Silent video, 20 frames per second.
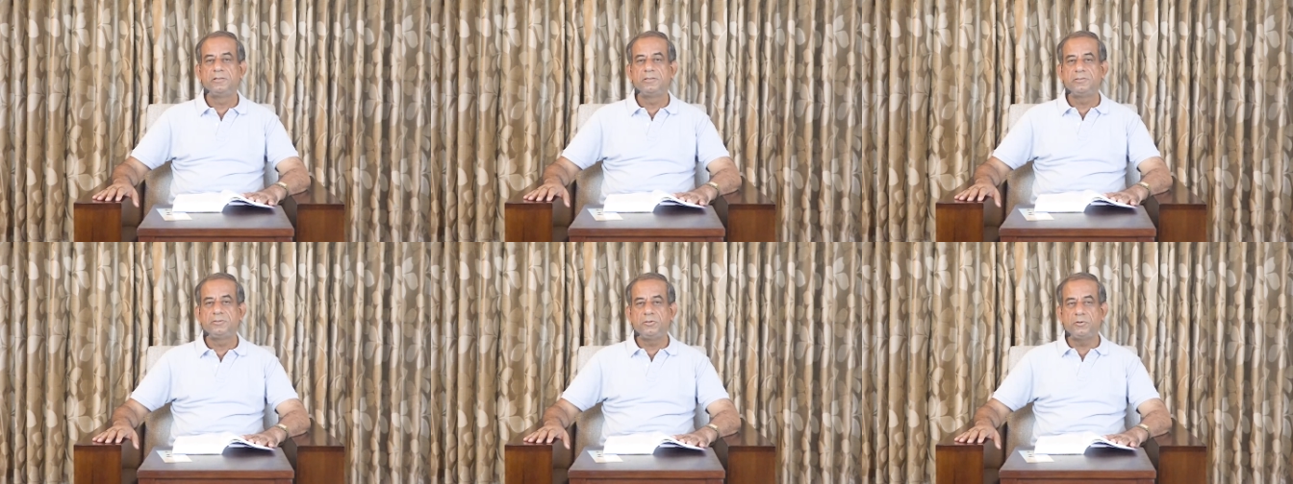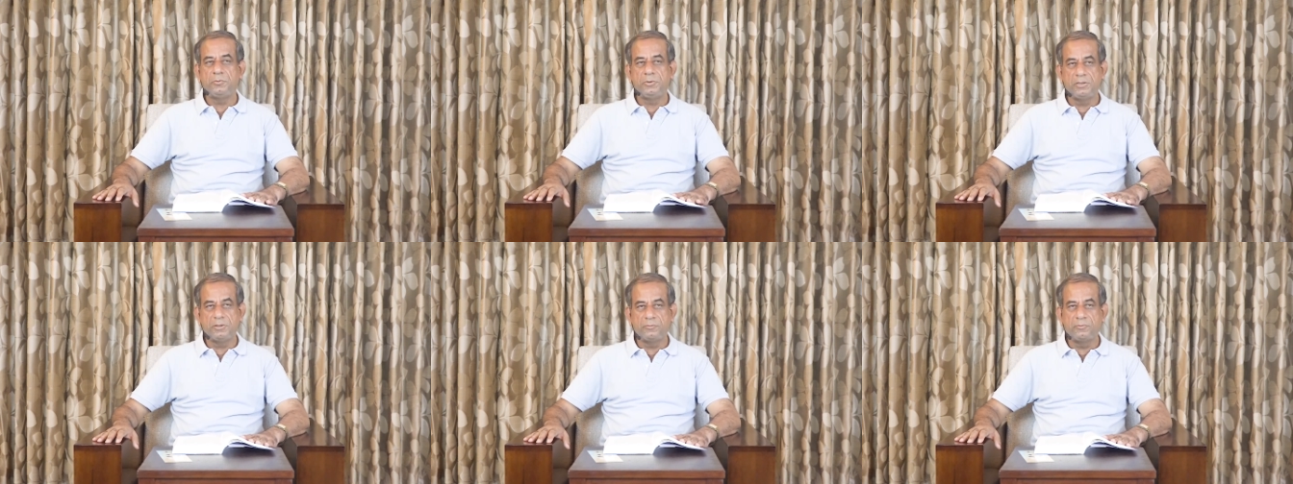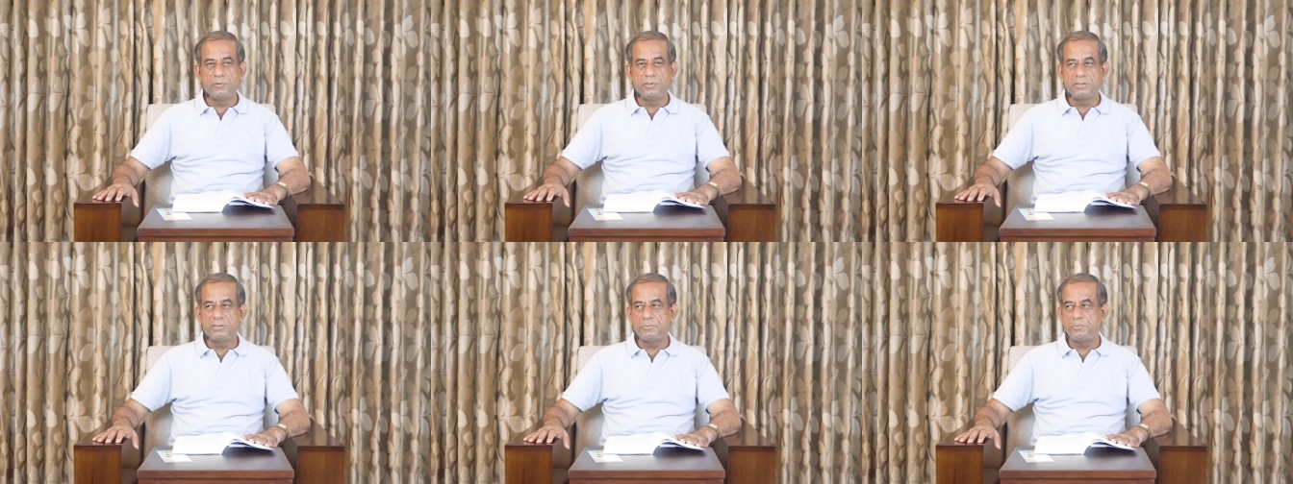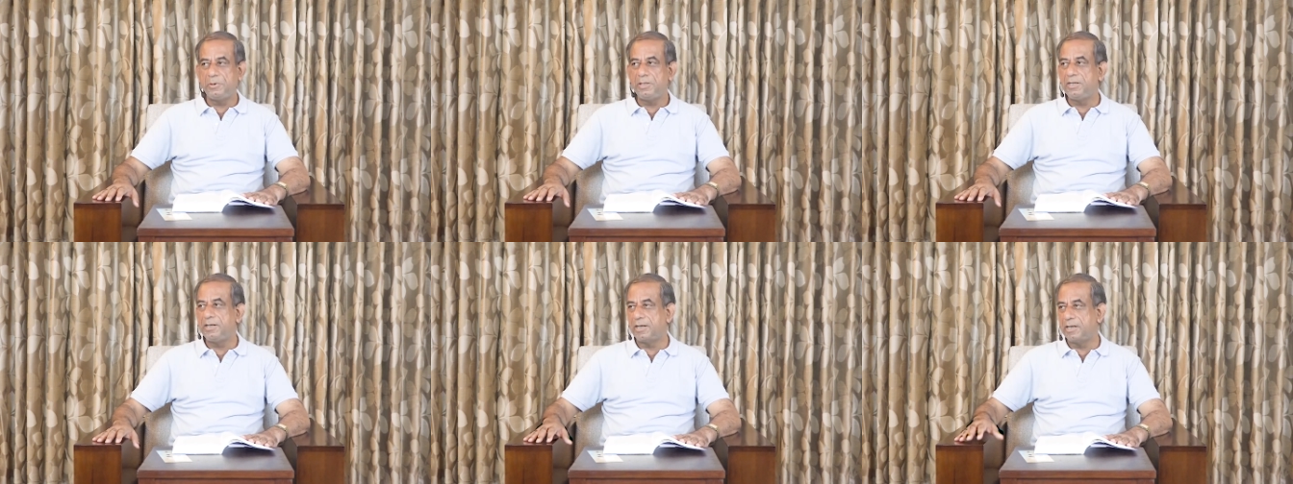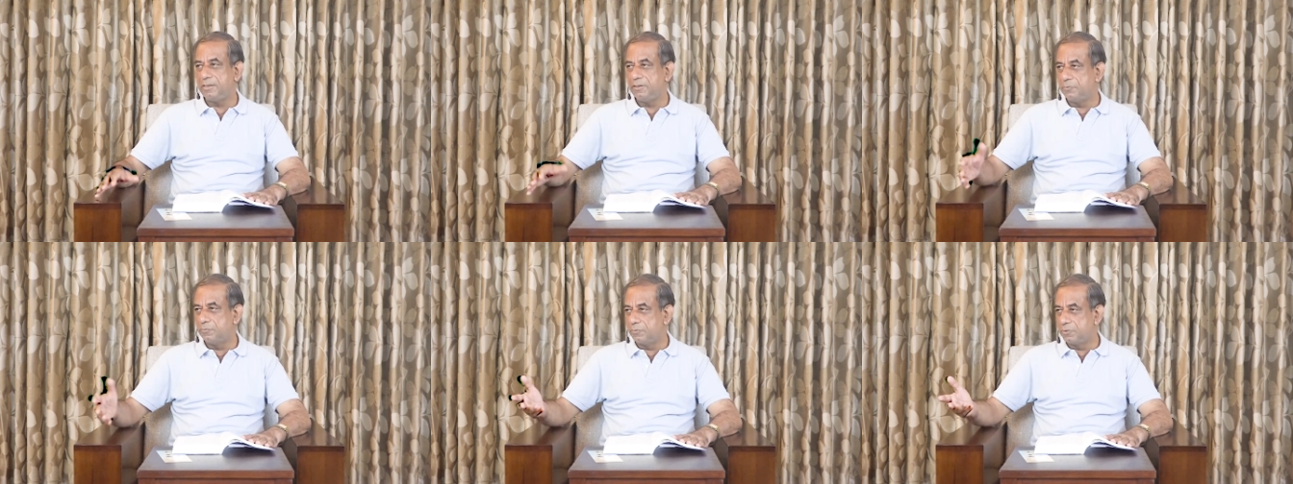Sri Aurobindo won't speak
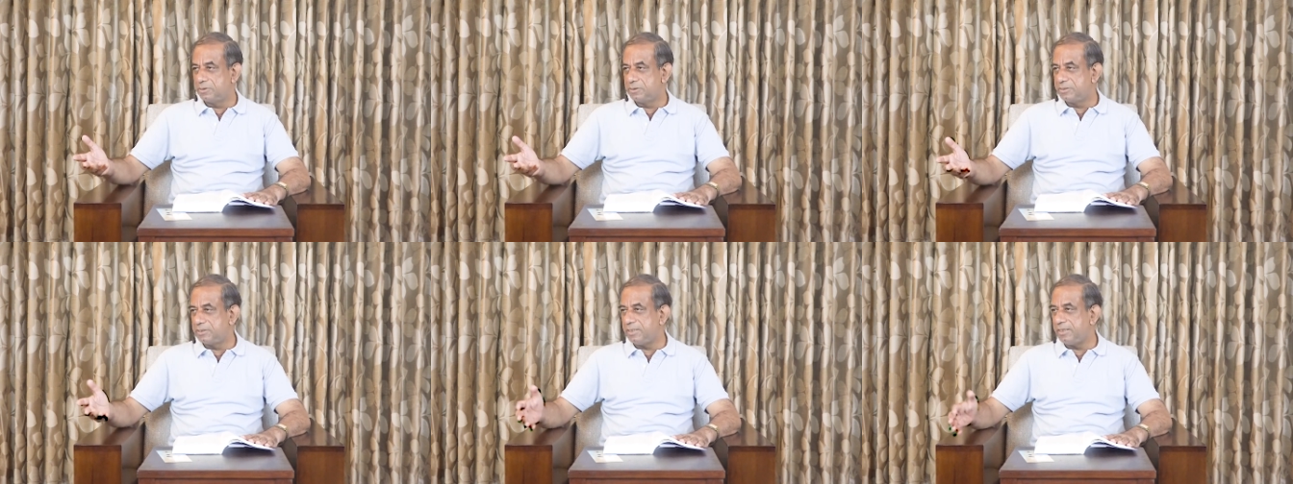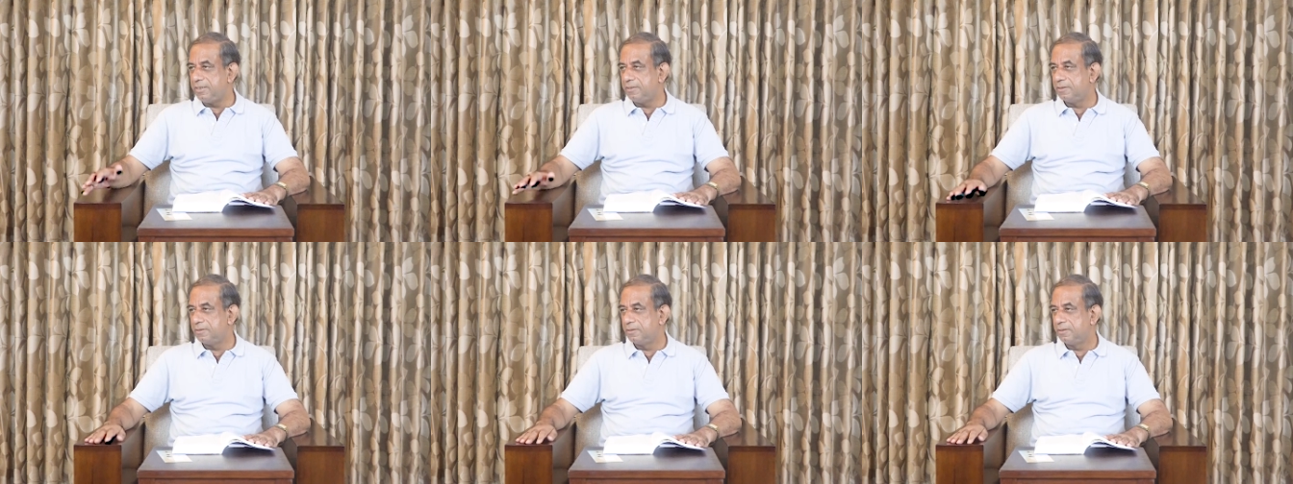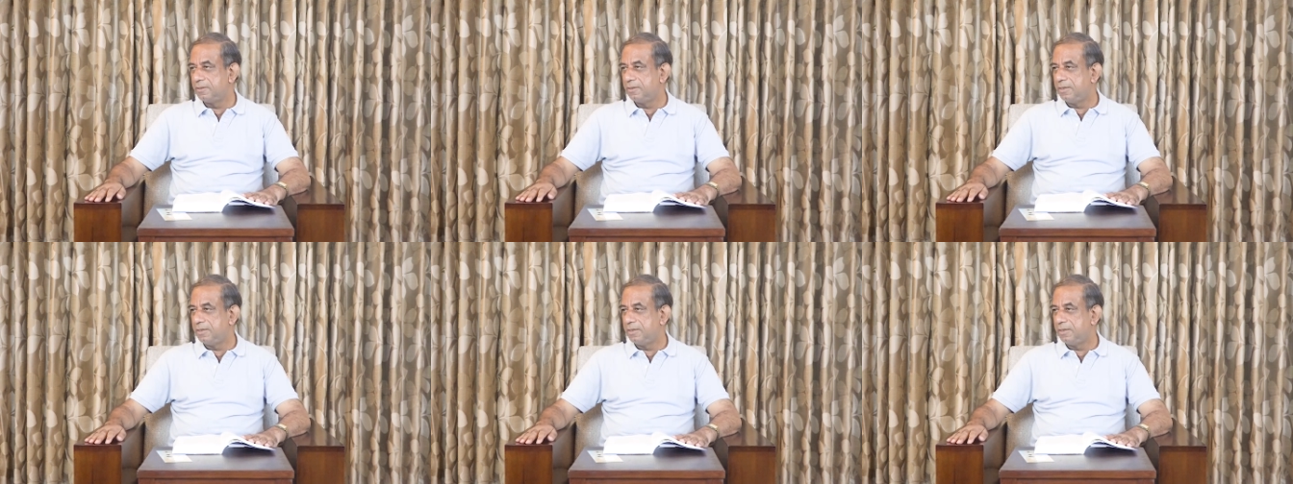and you won't see.